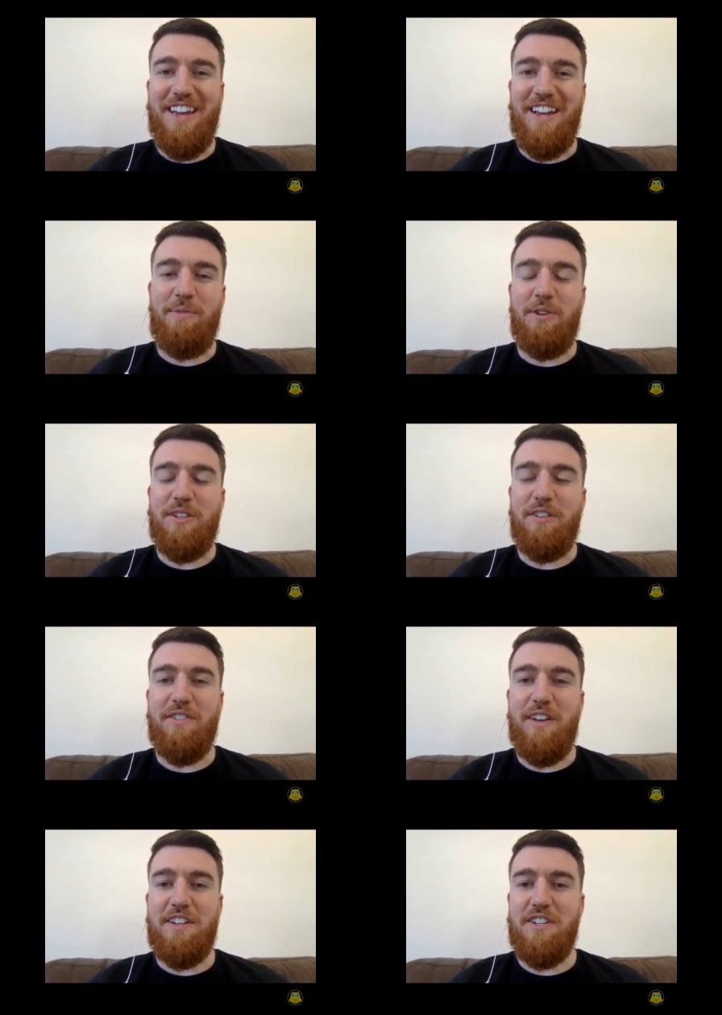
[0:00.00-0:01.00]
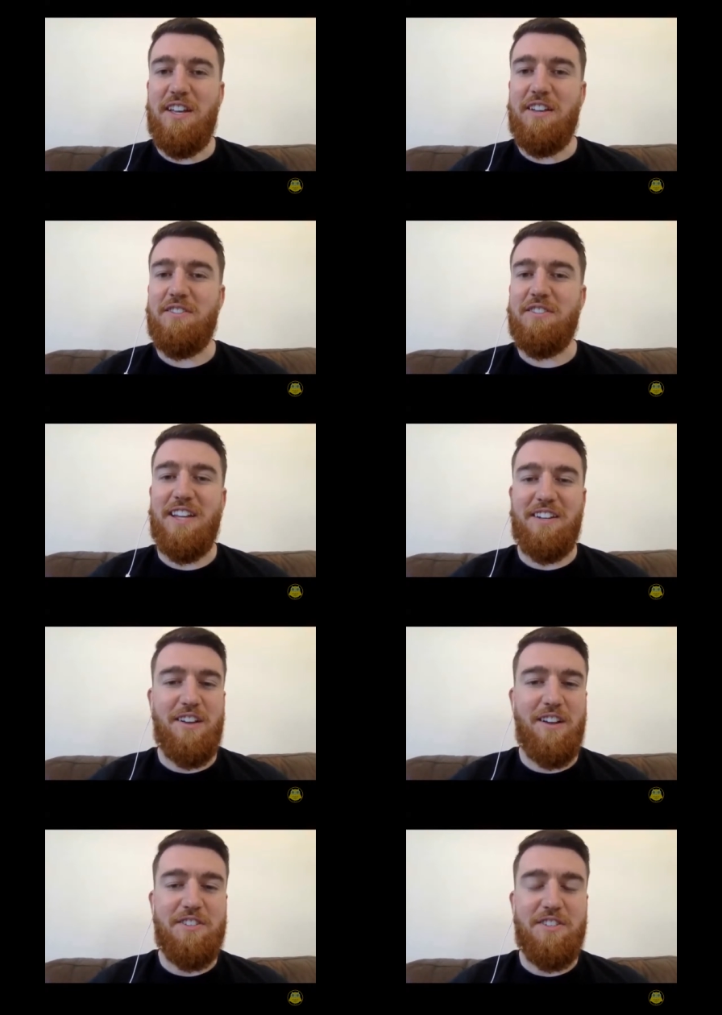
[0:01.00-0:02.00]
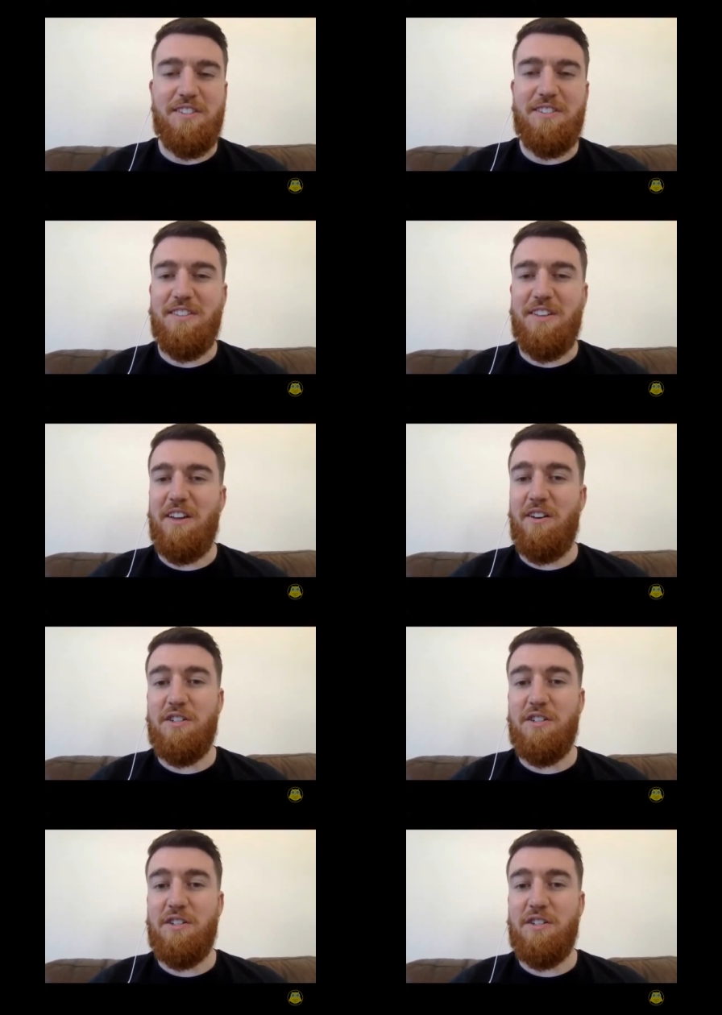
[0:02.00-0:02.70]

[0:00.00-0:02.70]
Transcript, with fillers: community of educators, technologists, uh,